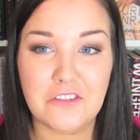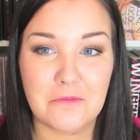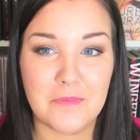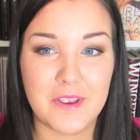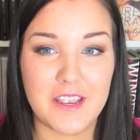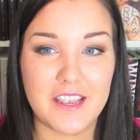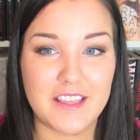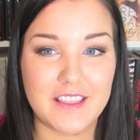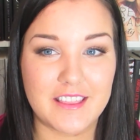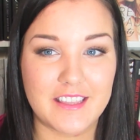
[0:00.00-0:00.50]
For
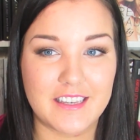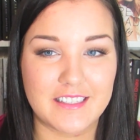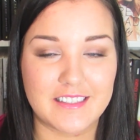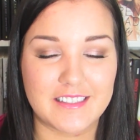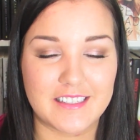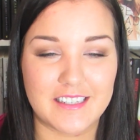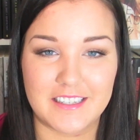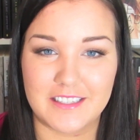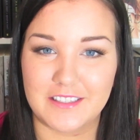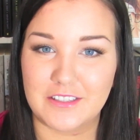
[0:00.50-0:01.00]
me,
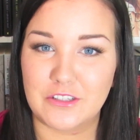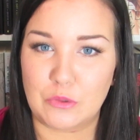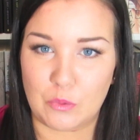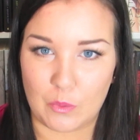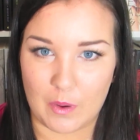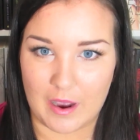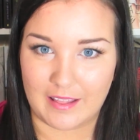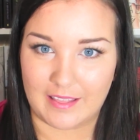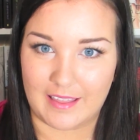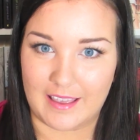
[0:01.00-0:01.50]
this is
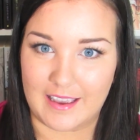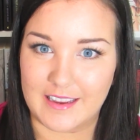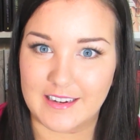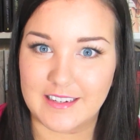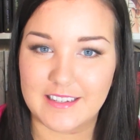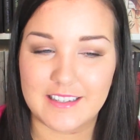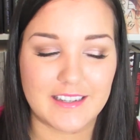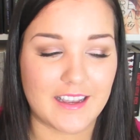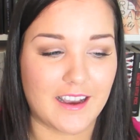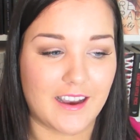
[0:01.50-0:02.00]
Twilight.